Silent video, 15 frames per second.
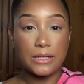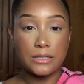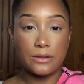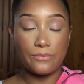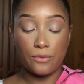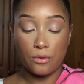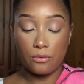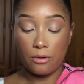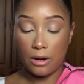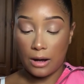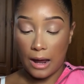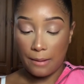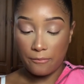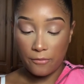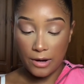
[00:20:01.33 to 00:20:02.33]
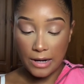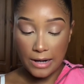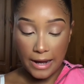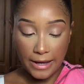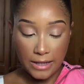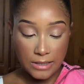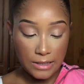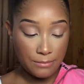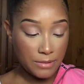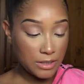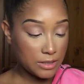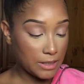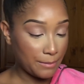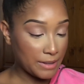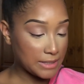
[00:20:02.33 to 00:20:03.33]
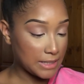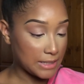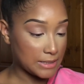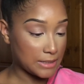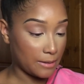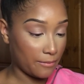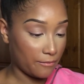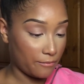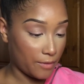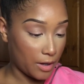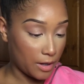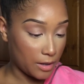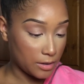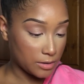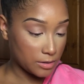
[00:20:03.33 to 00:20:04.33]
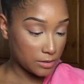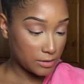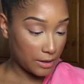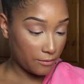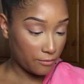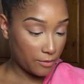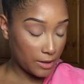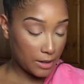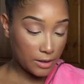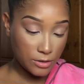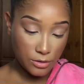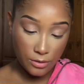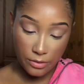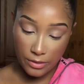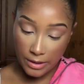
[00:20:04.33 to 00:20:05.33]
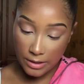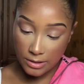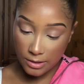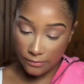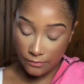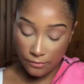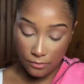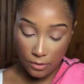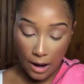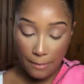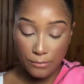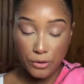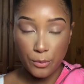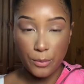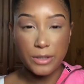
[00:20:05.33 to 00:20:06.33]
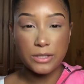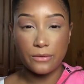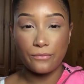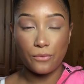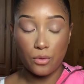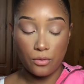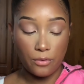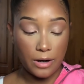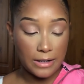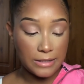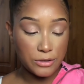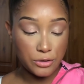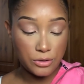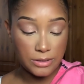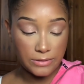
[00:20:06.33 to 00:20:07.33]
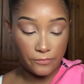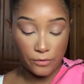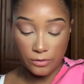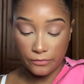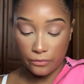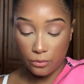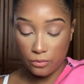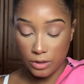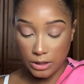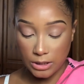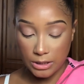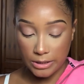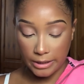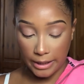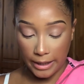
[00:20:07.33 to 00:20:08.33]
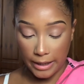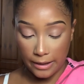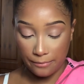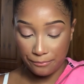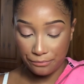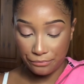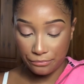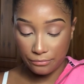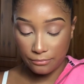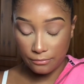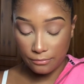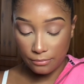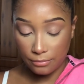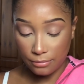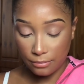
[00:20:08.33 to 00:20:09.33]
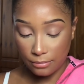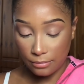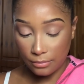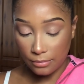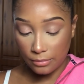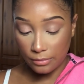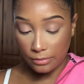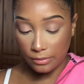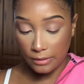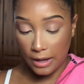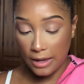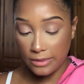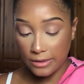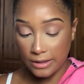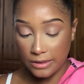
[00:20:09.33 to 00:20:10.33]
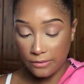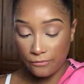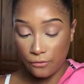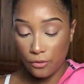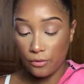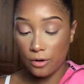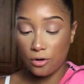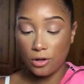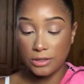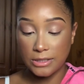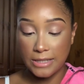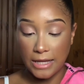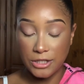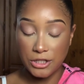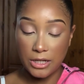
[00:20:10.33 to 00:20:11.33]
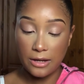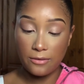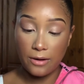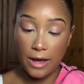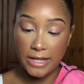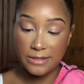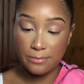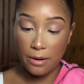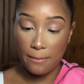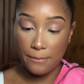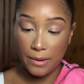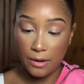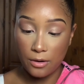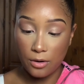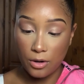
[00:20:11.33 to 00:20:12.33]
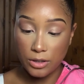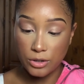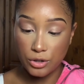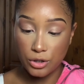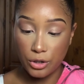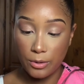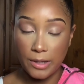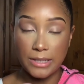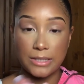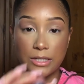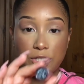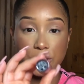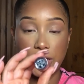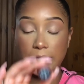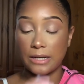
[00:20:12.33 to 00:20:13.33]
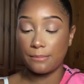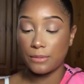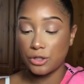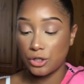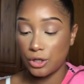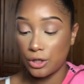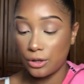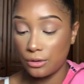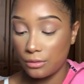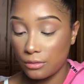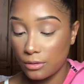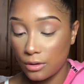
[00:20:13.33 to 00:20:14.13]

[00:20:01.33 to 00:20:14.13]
Sephora. I'm really liking. Let me test them first, because I really do think Sephora. I'm doing Sephora. Let's do Sephora today. And this Sephora gloss is actually a nice plumping gloss too, and it's in shade number 2.